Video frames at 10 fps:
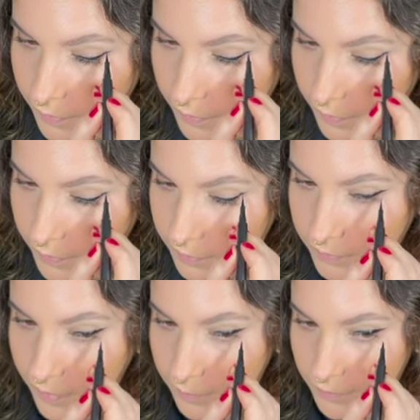this
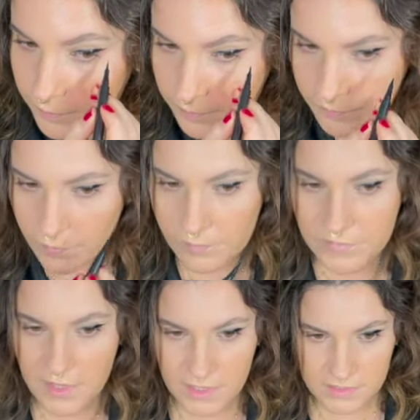up a bit more.
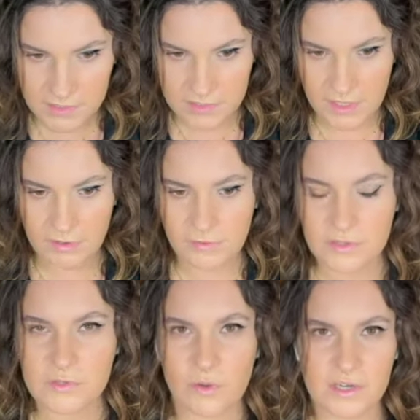So it's like a real
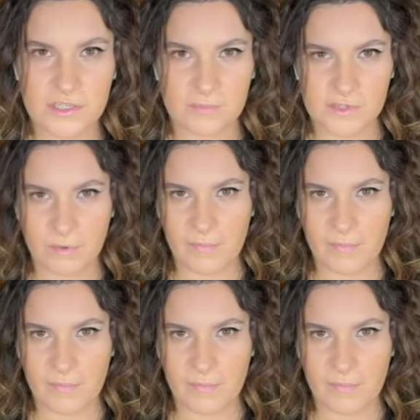swallow tip. So when my